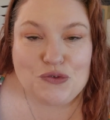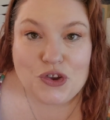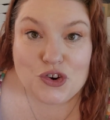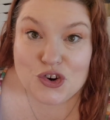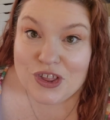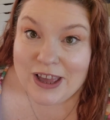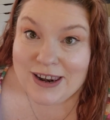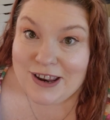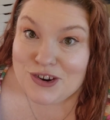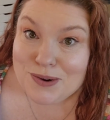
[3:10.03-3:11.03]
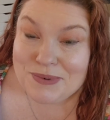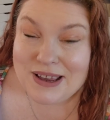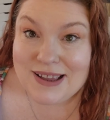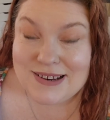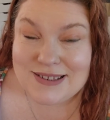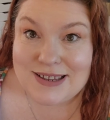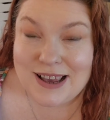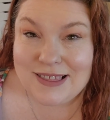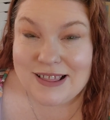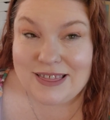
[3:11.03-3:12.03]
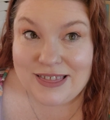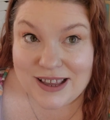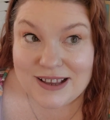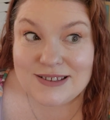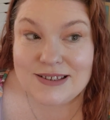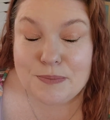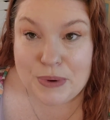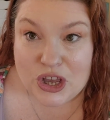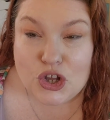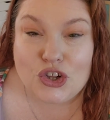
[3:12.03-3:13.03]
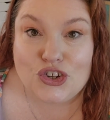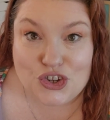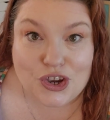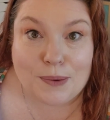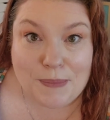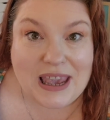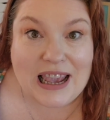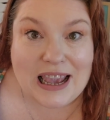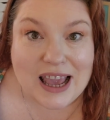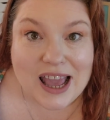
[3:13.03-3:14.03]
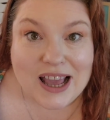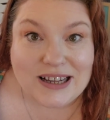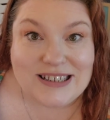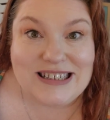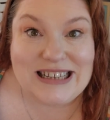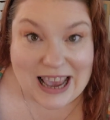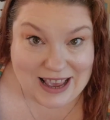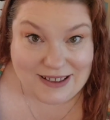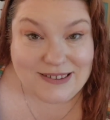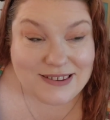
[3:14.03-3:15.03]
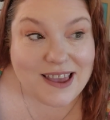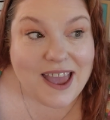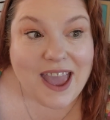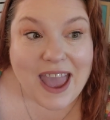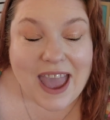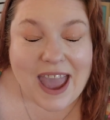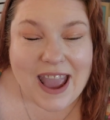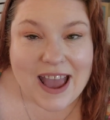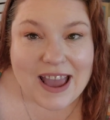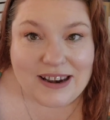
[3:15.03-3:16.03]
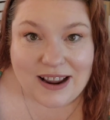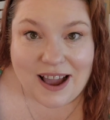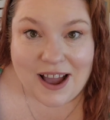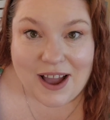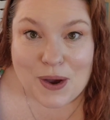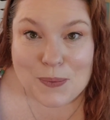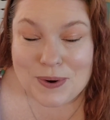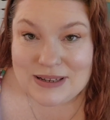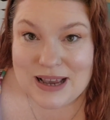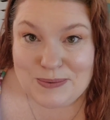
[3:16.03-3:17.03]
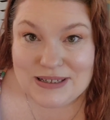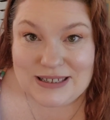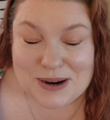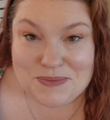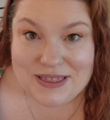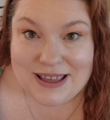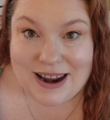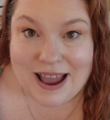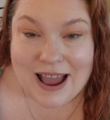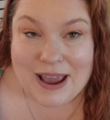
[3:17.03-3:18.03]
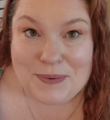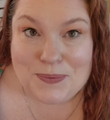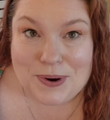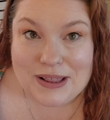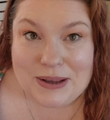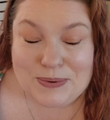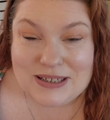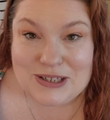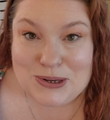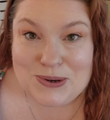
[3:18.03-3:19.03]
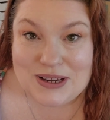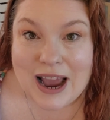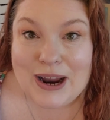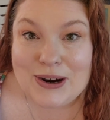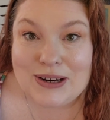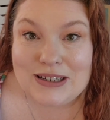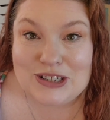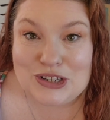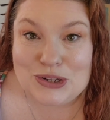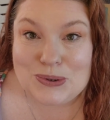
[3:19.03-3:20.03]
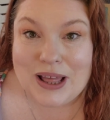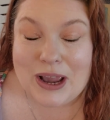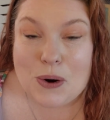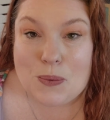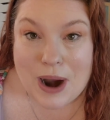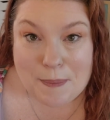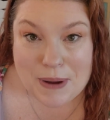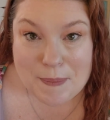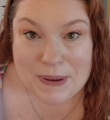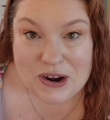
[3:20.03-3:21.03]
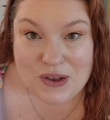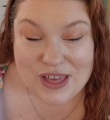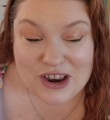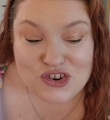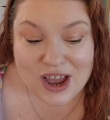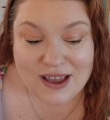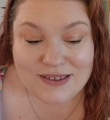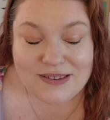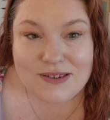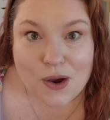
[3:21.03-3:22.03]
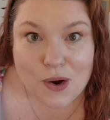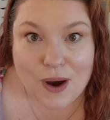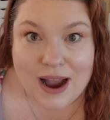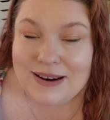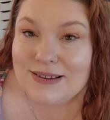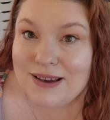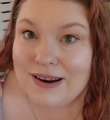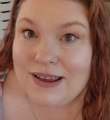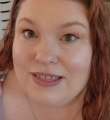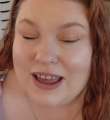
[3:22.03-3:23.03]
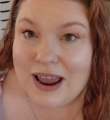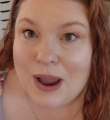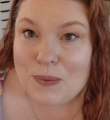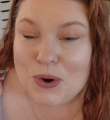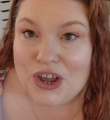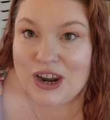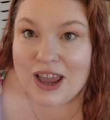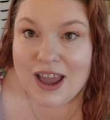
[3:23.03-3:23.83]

future Laney jumping in to say that this build took me days. And uh, once I was done with it, I really was too tired to do like a wrap up and all that jazz. So I decided that I would